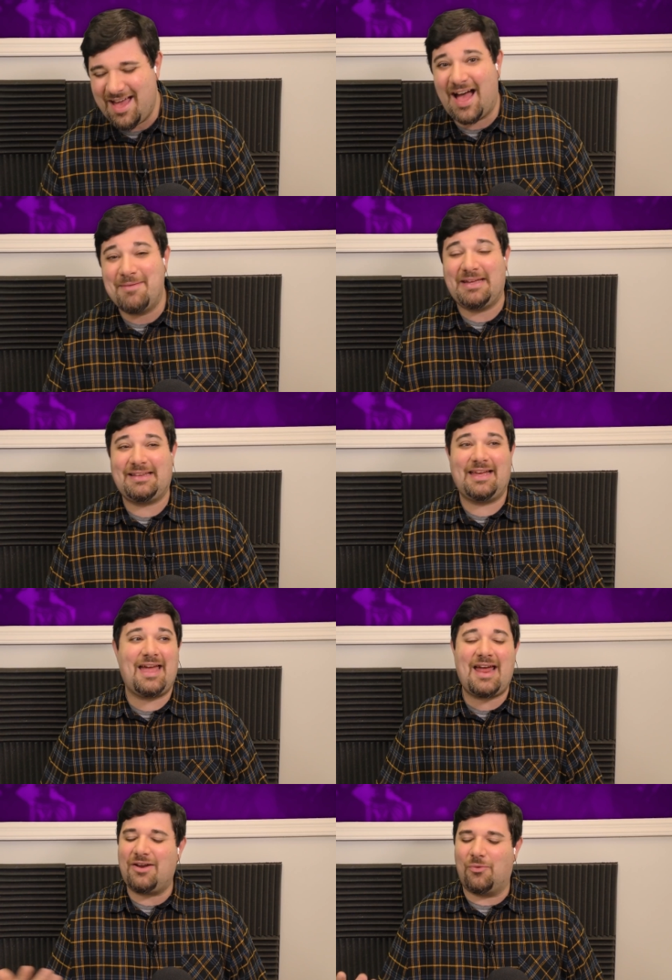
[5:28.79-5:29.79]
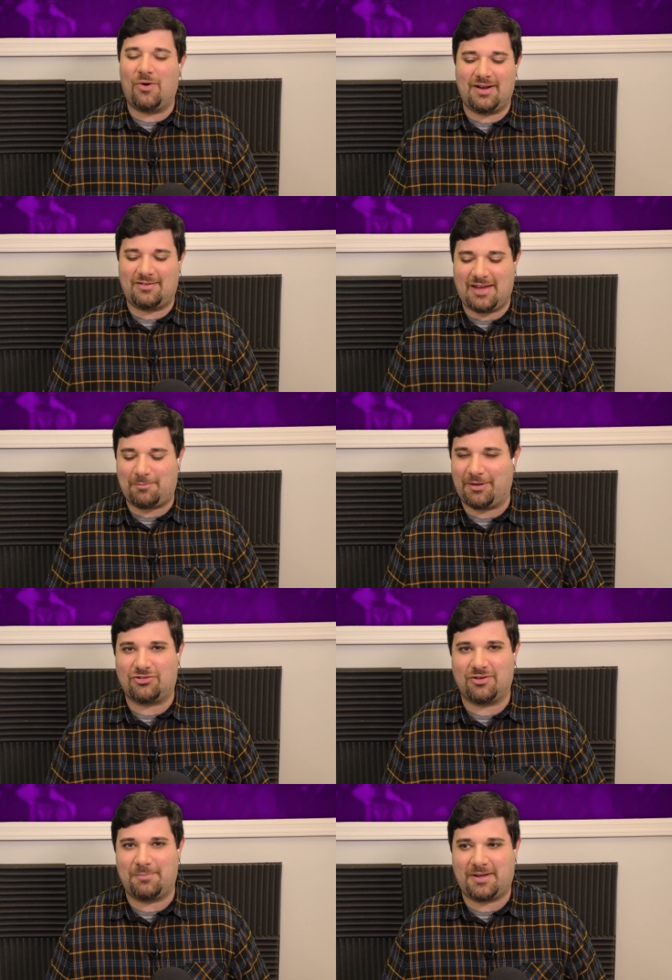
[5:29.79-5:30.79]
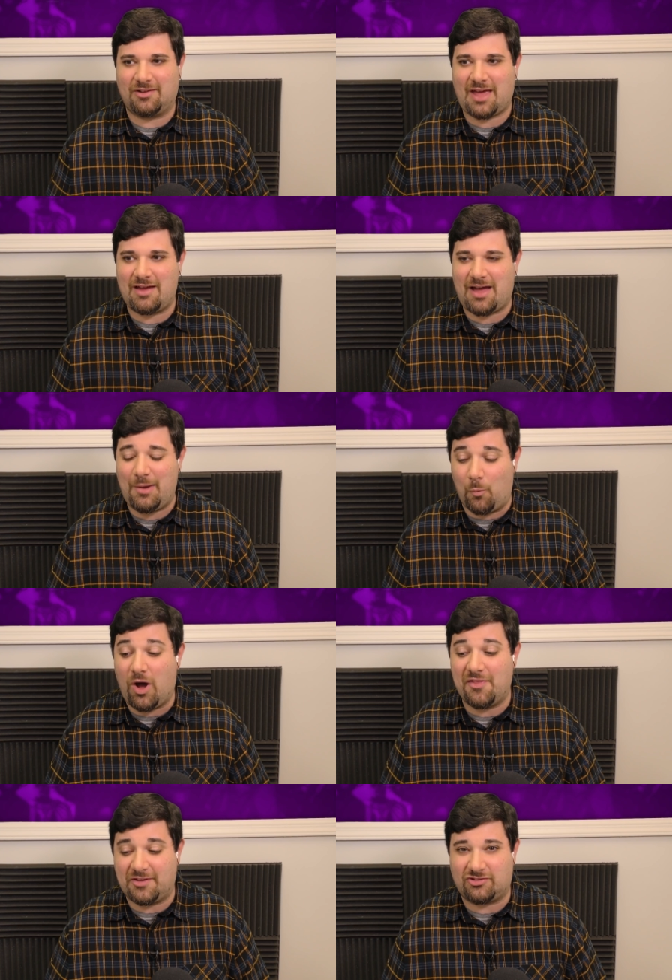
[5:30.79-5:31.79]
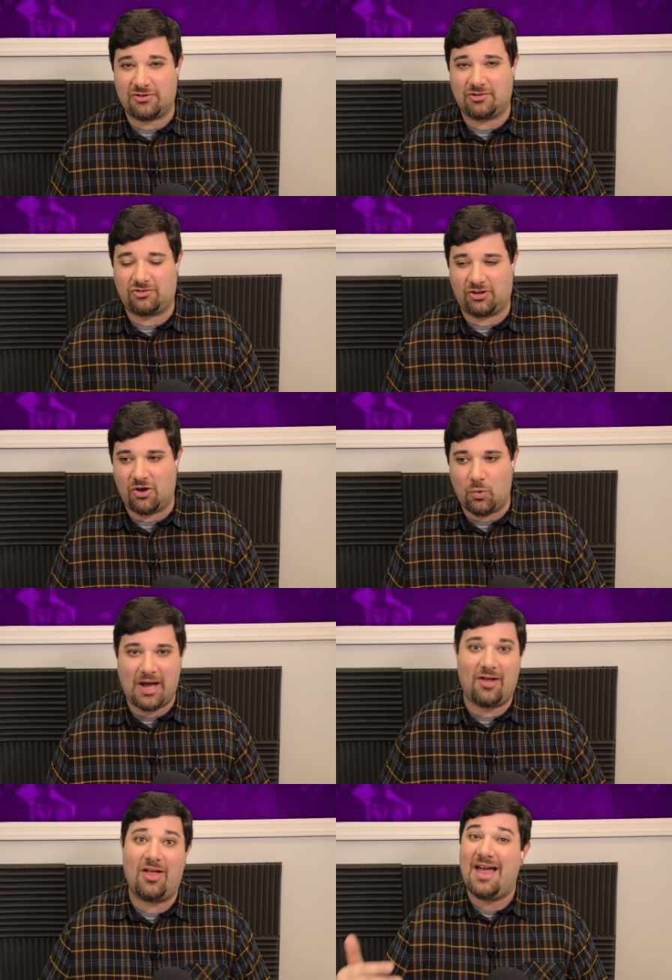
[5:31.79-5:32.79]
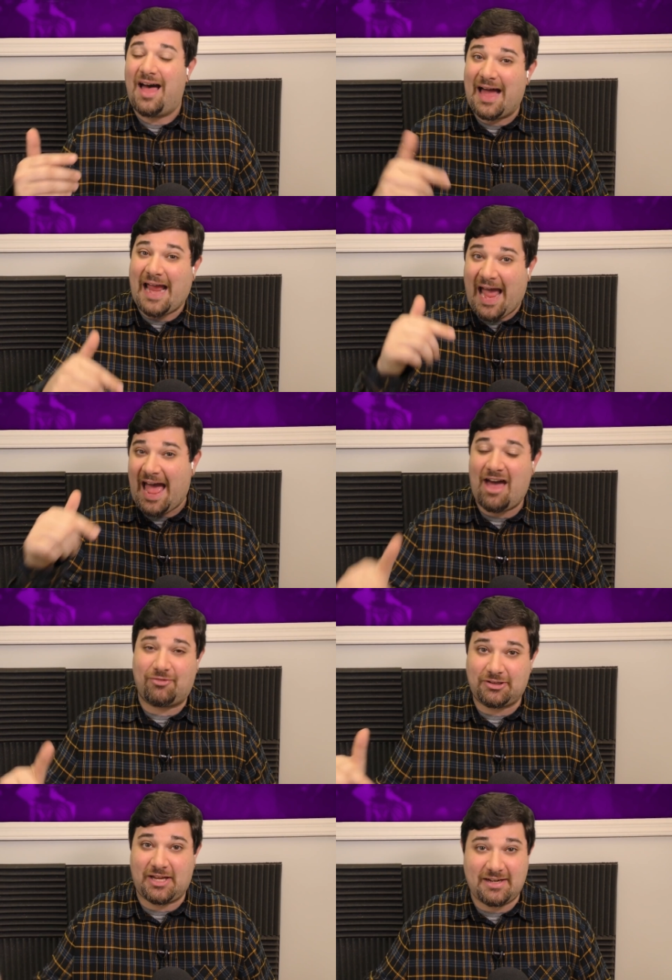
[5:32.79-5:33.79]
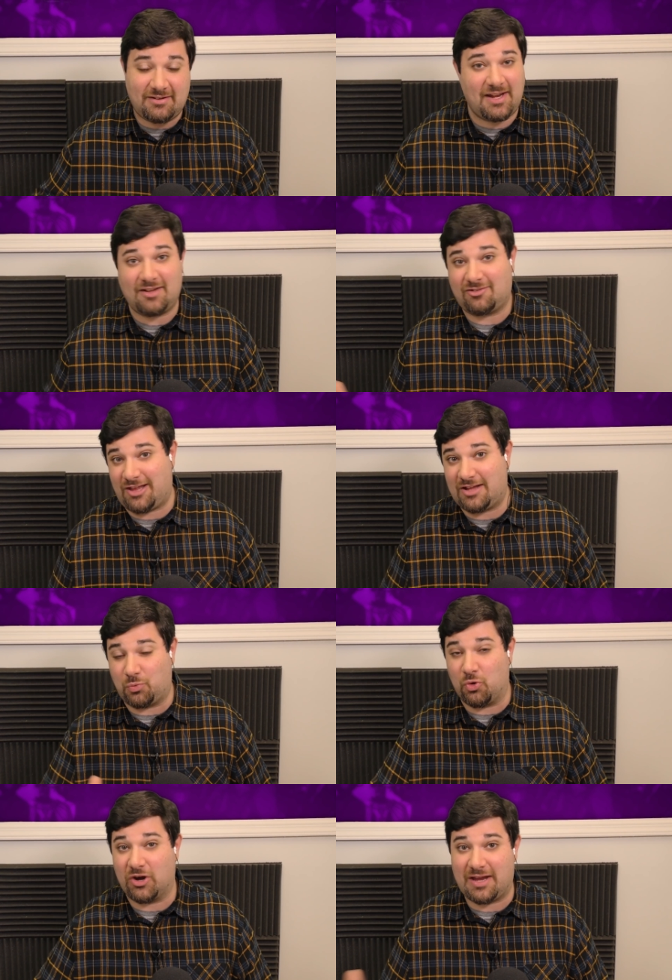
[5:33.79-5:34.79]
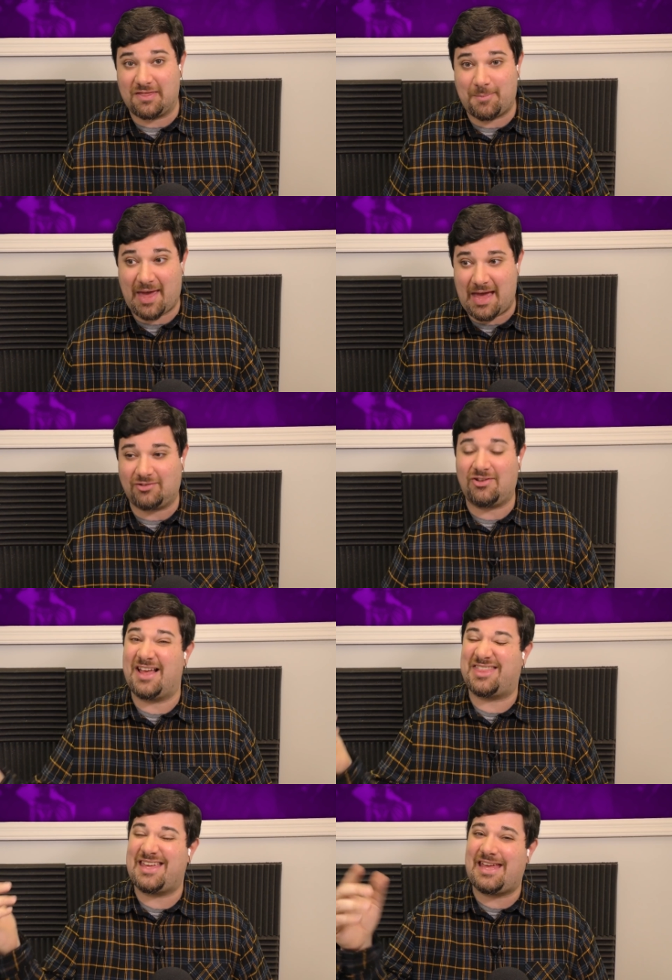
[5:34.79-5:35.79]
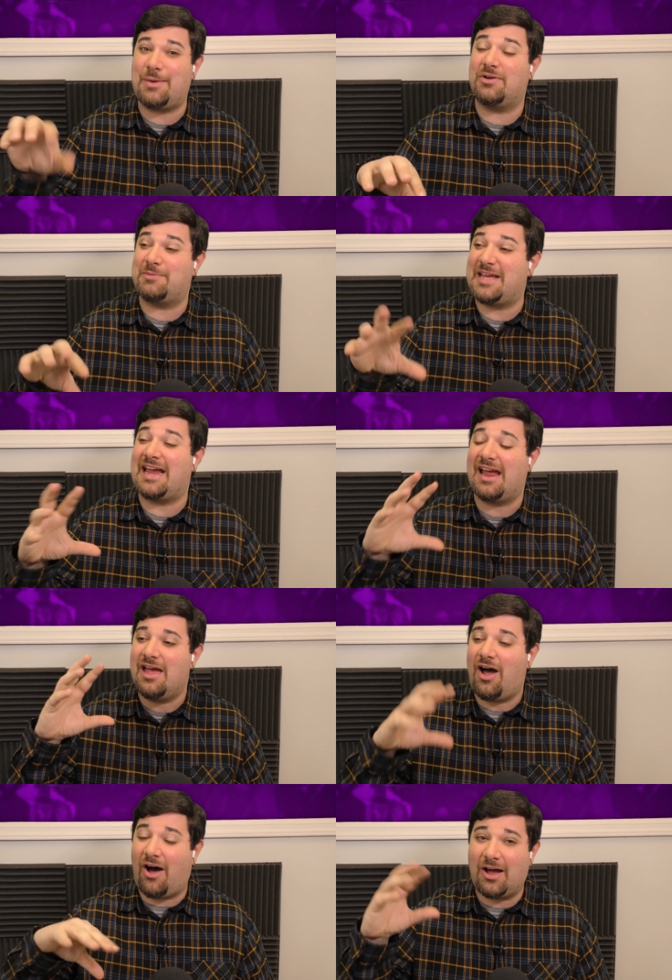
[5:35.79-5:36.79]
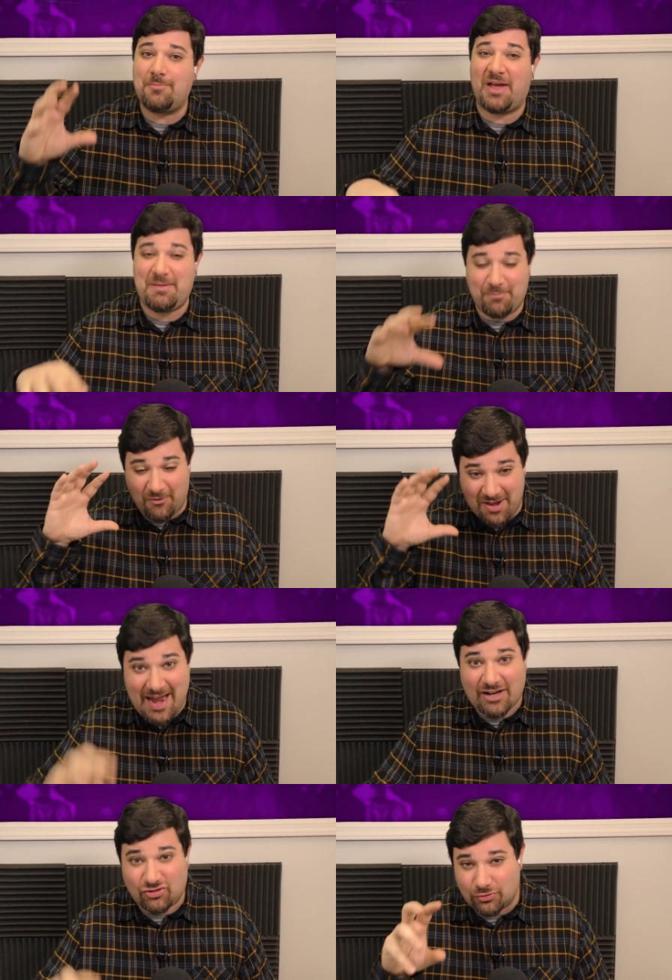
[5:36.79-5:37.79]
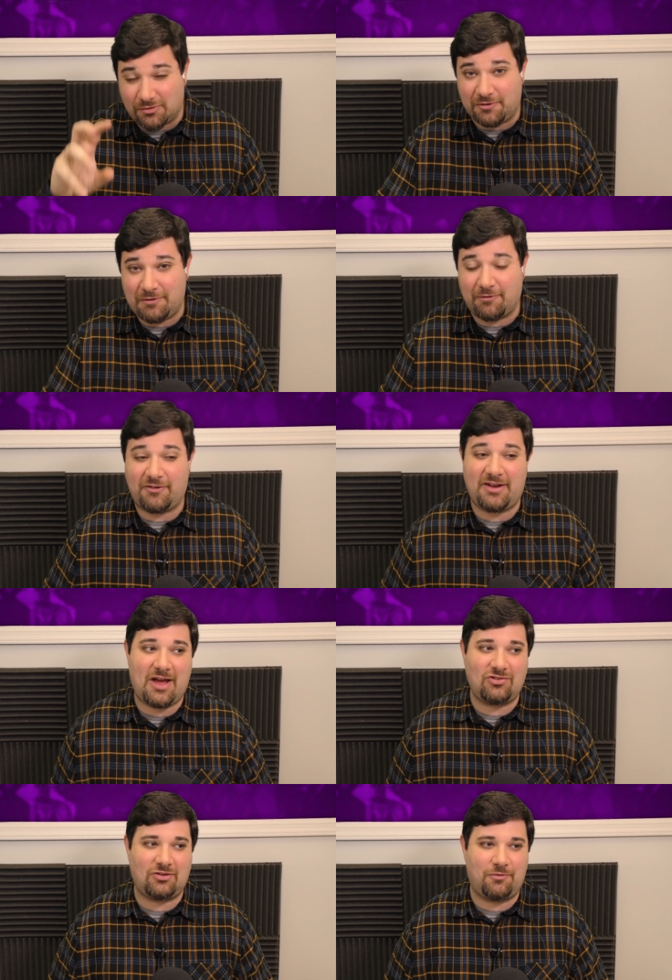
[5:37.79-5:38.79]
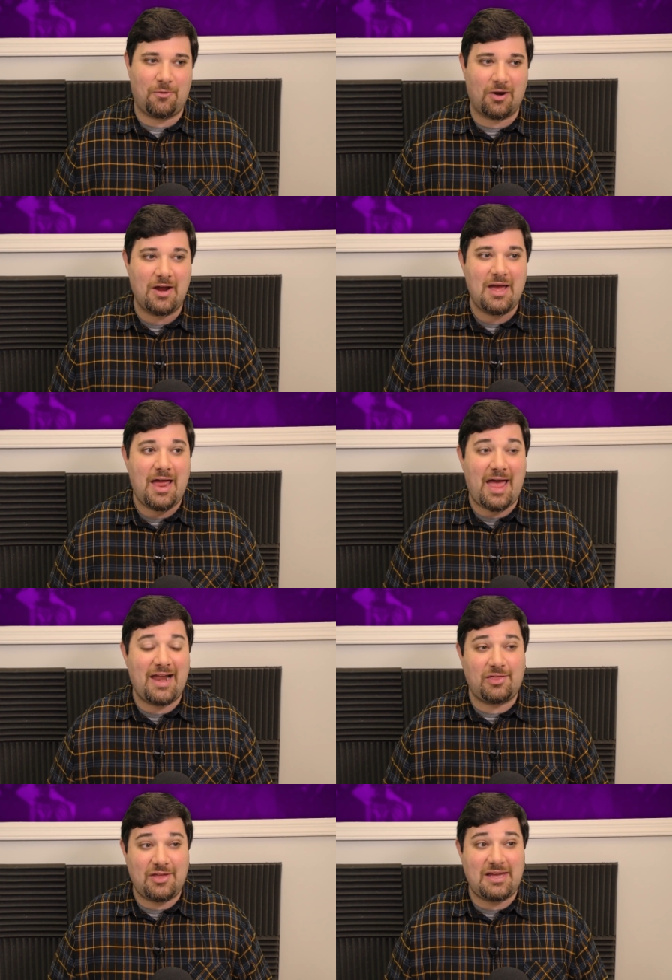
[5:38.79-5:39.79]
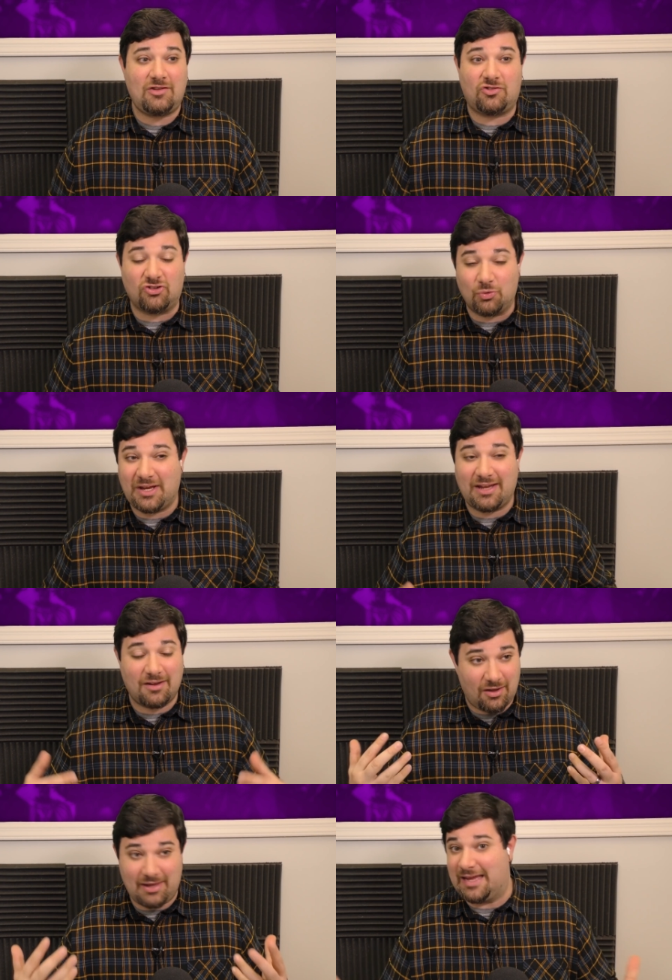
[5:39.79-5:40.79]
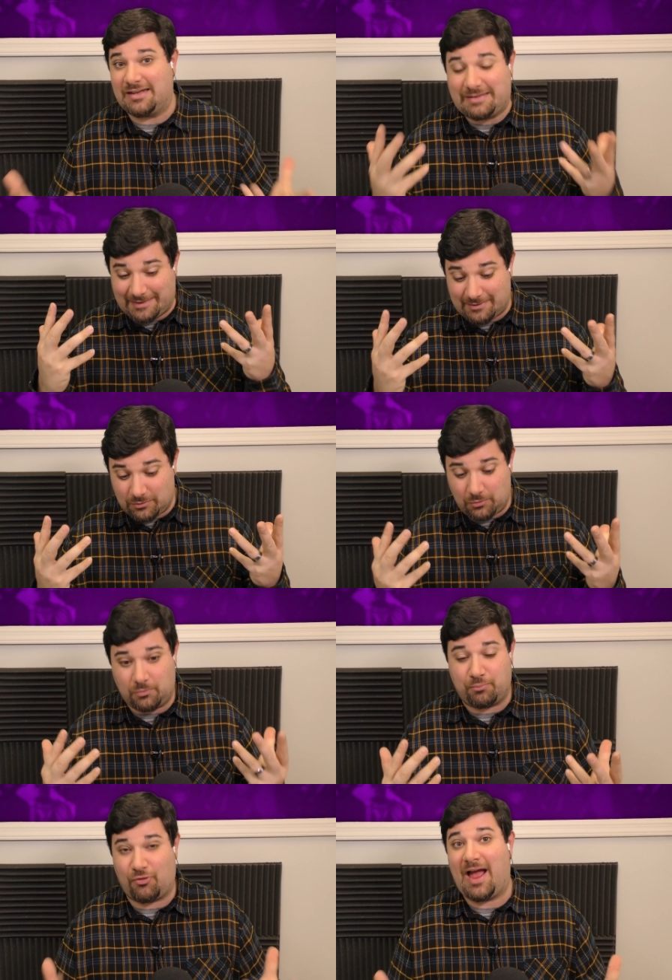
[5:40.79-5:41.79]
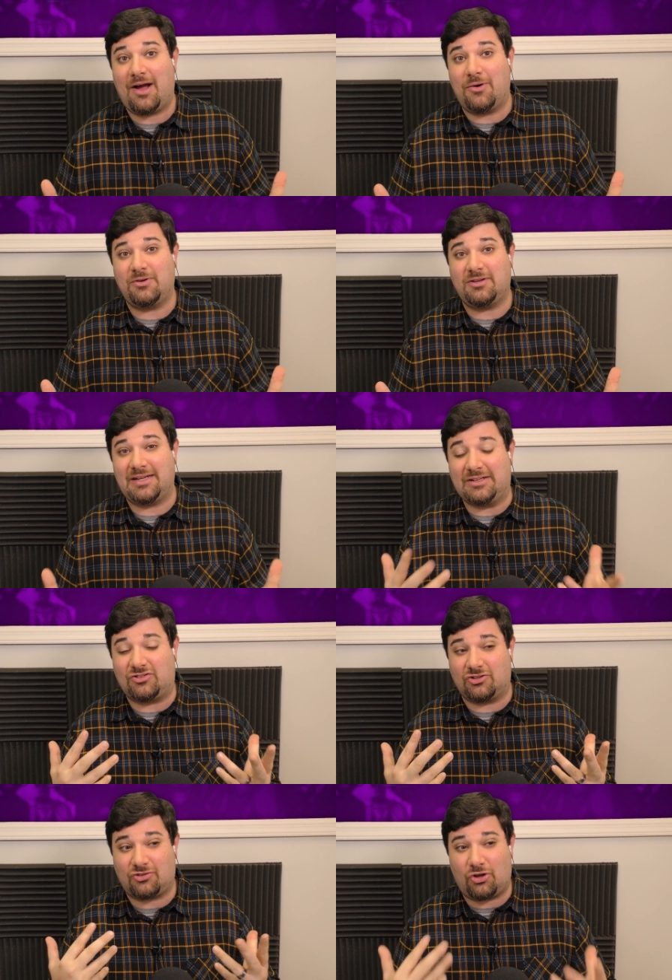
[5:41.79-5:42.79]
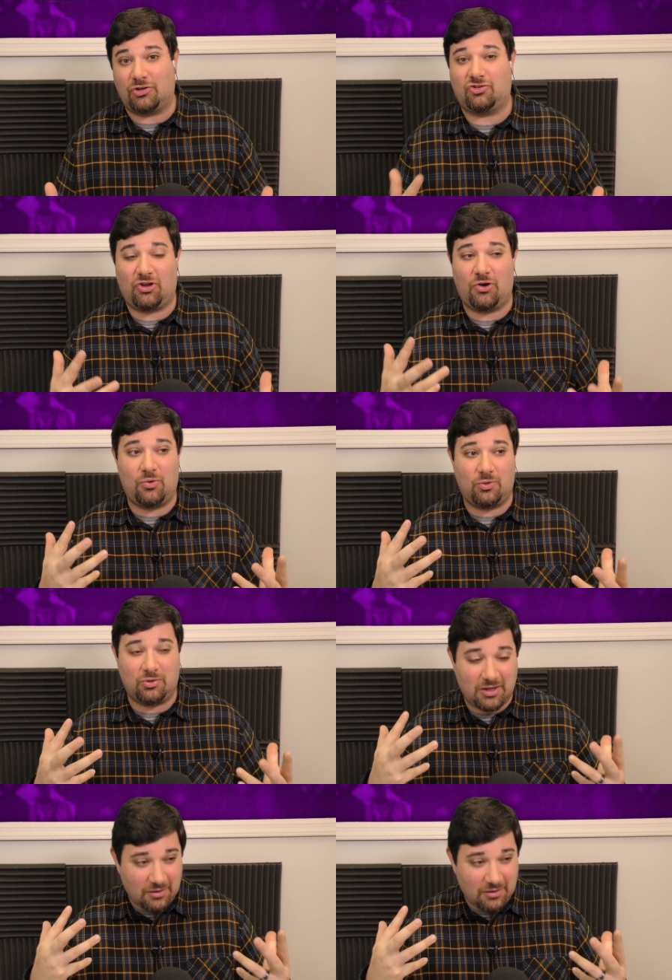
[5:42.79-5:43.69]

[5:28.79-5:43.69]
I mean, like, and I don't want to take pleasure in it because I want the series to go well. I have liked Dan Slott's work in the past. I think he would be a, on paper, natural fit for Fantastic Four, and I think he's doing it proud. It's just also